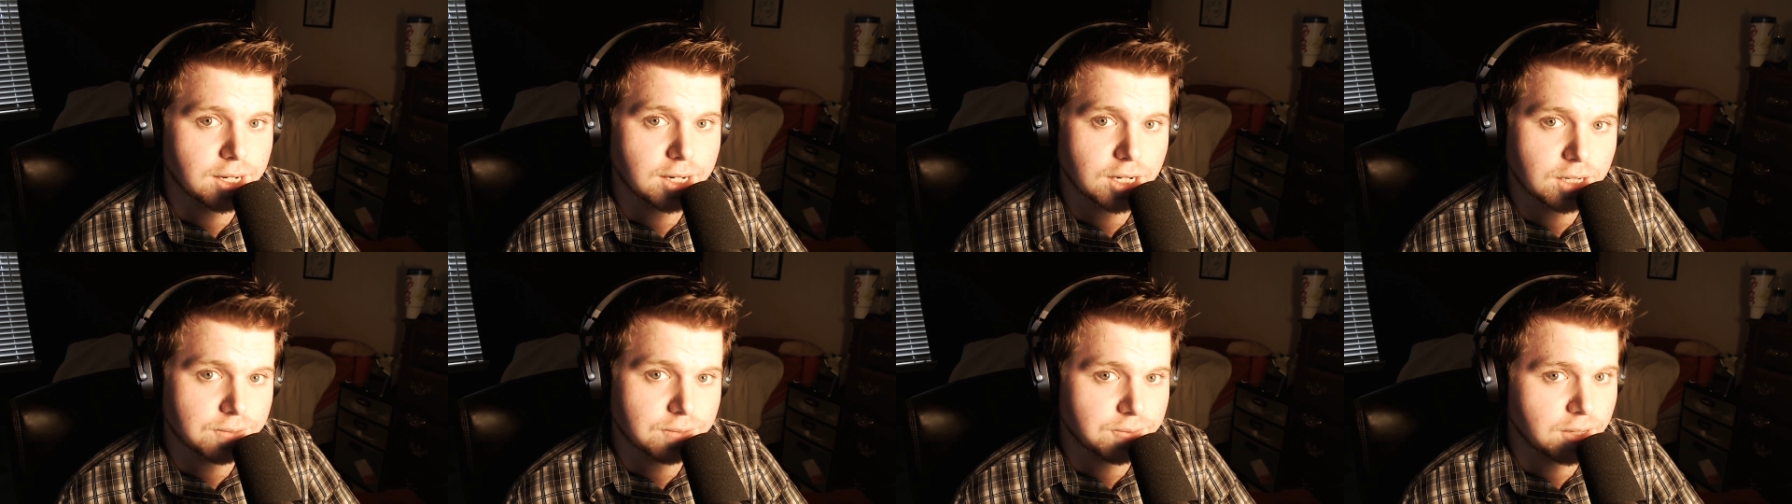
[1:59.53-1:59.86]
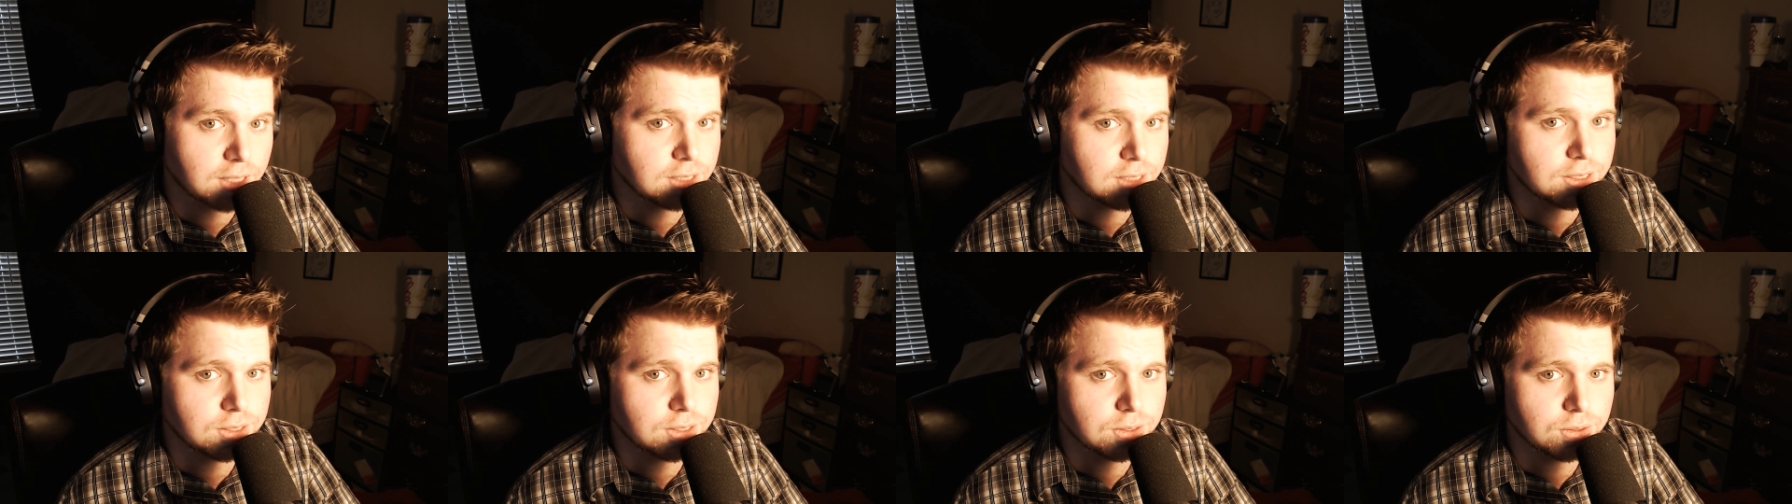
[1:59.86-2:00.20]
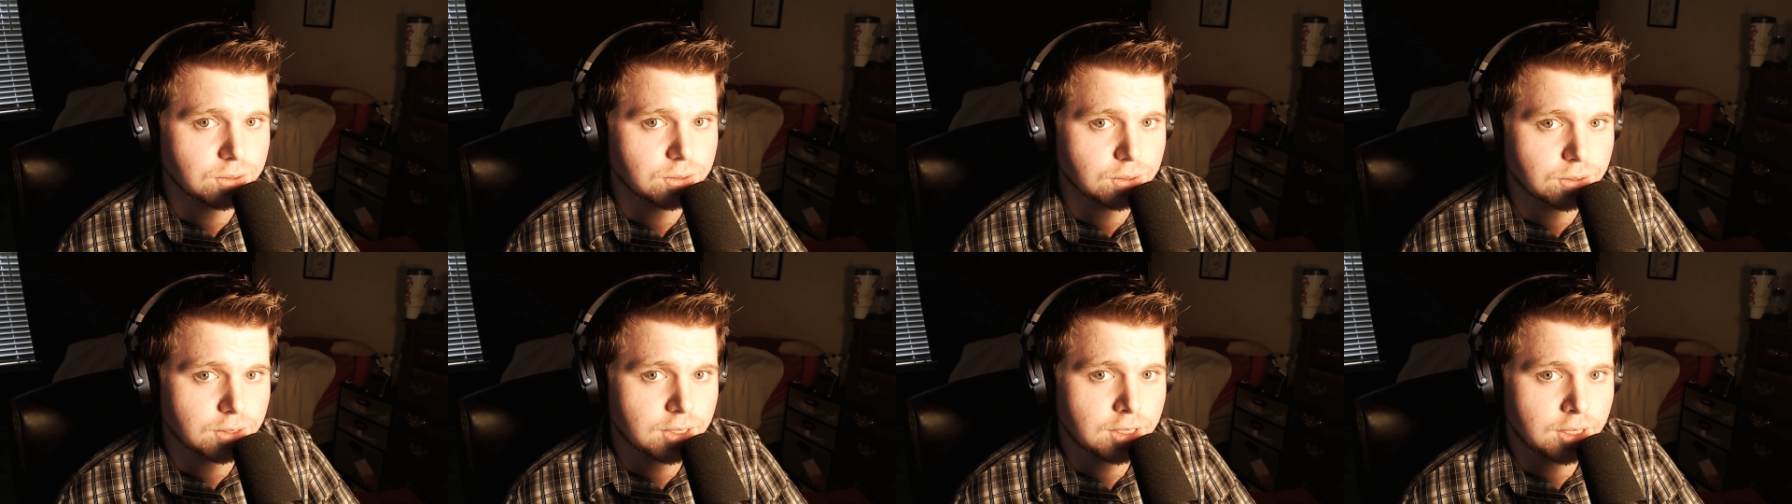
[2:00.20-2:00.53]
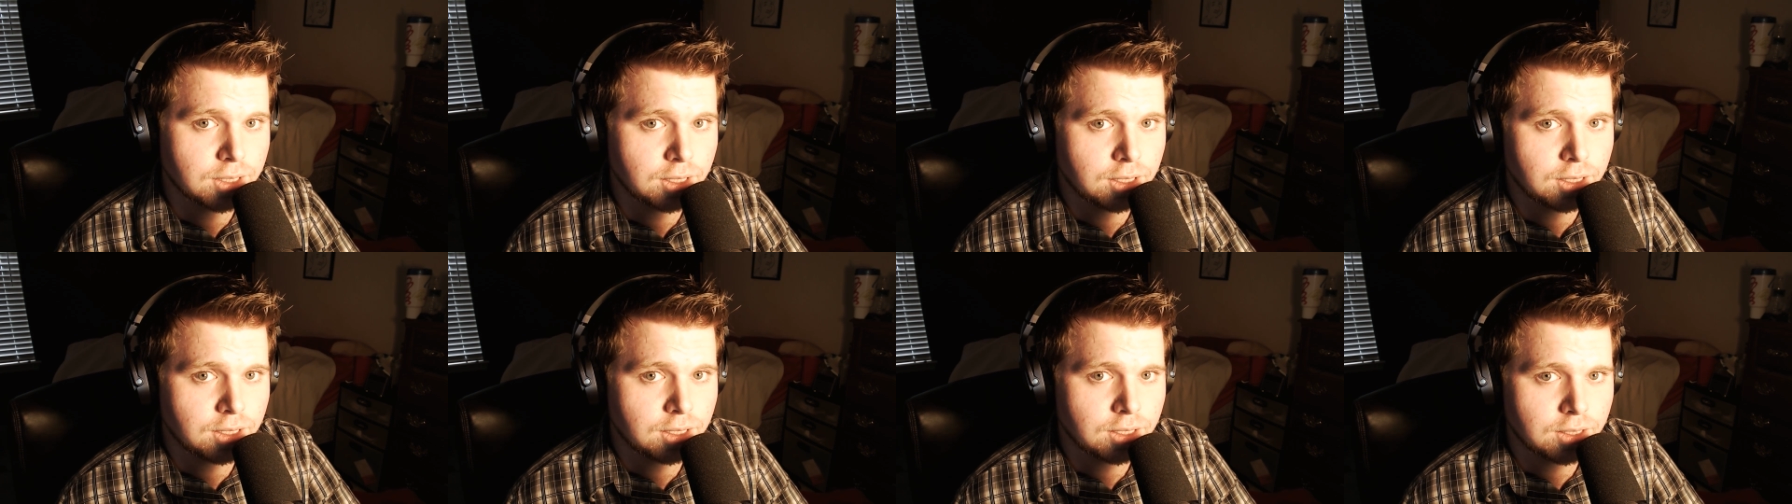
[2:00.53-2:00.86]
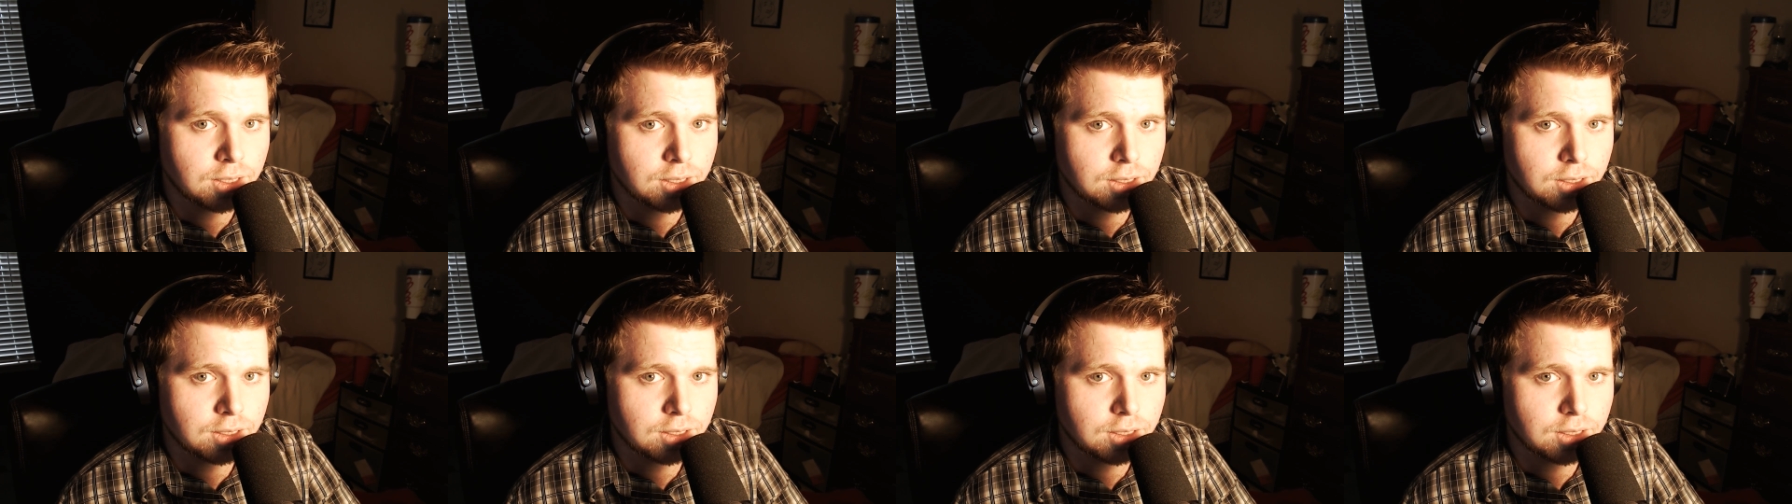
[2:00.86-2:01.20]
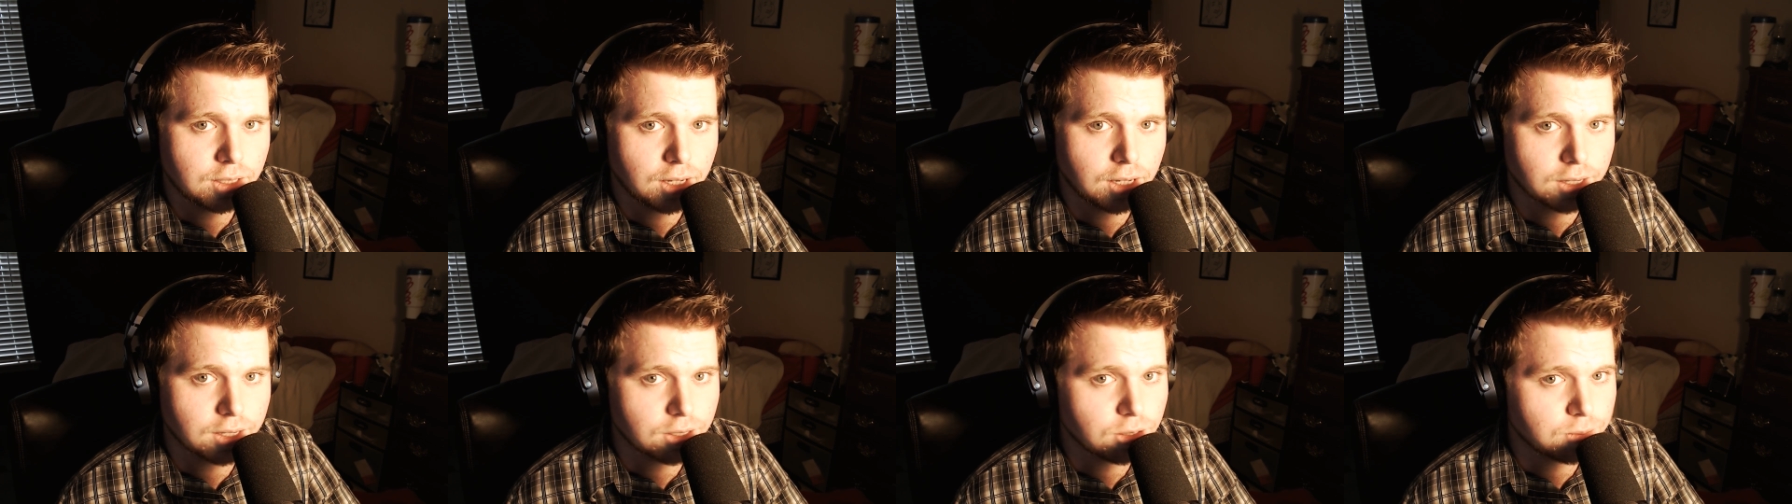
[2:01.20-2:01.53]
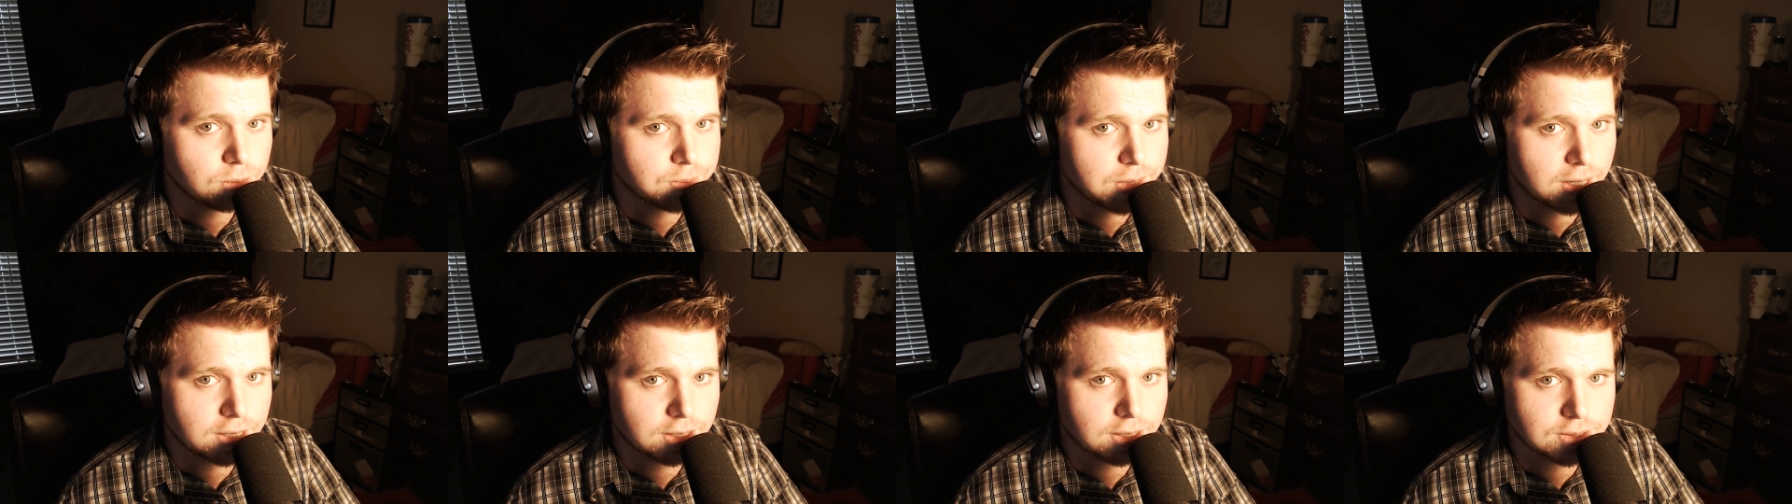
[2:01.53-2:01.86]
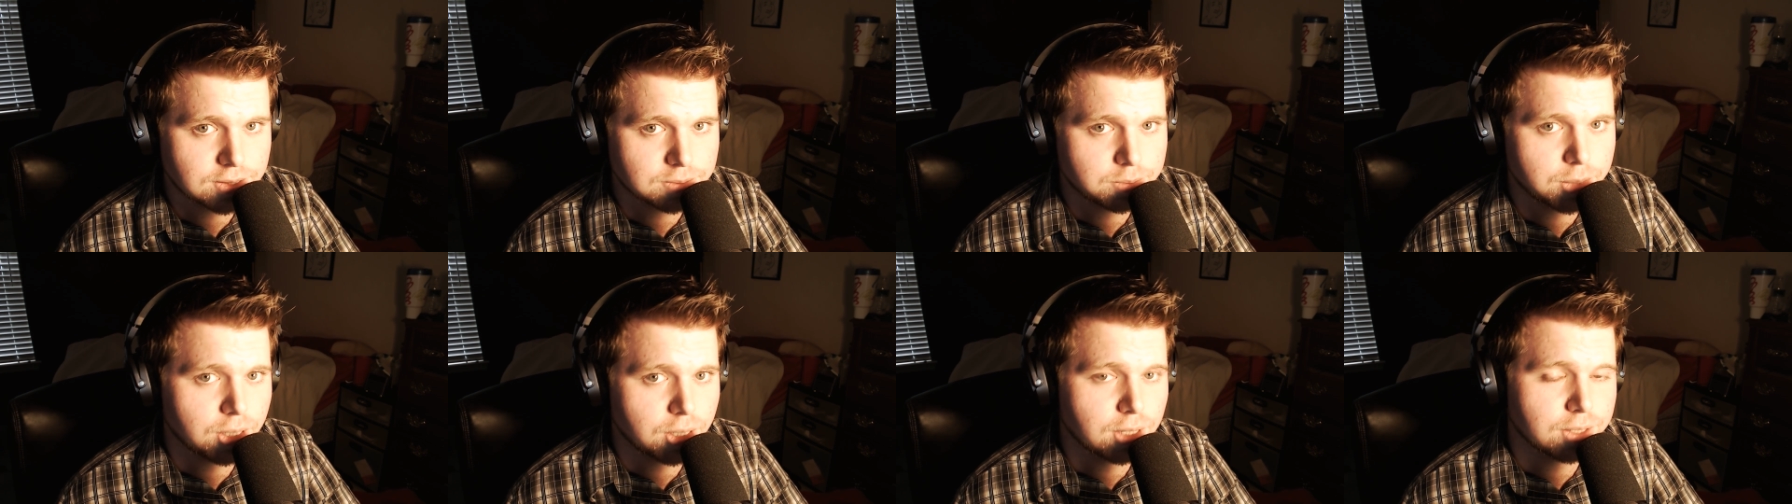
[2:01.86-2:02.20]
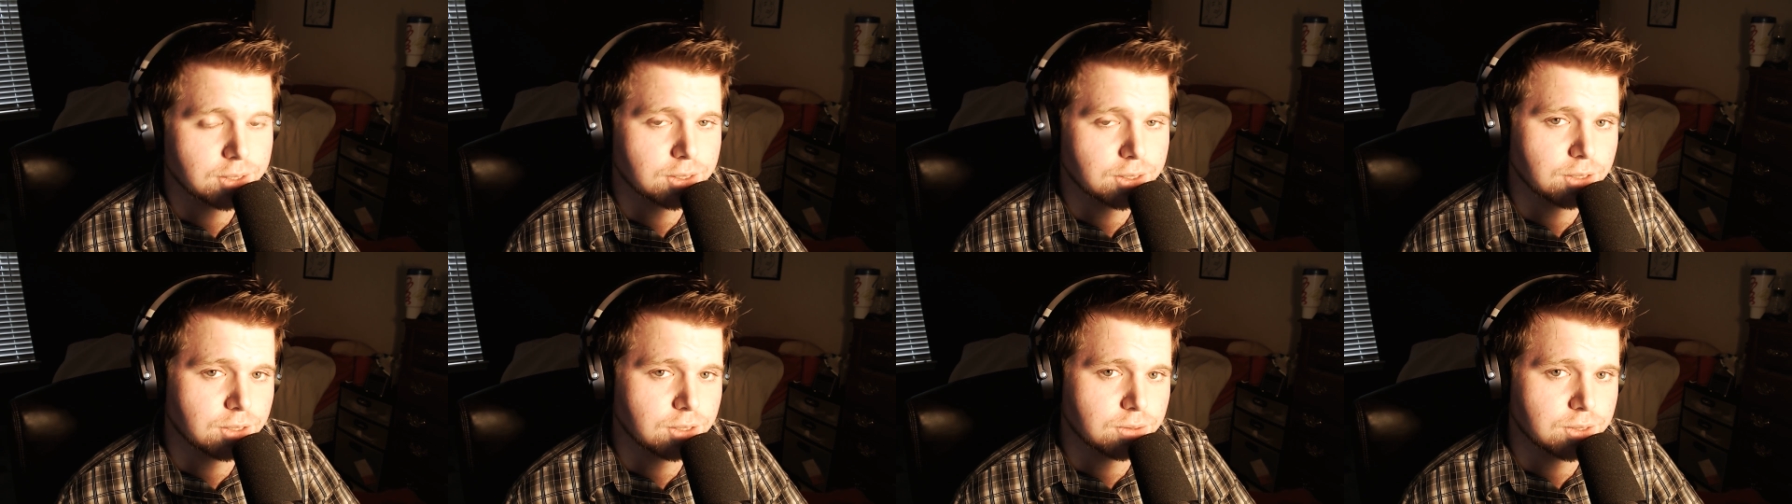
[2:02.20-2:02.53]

and if I do, I hope that doesn't bother you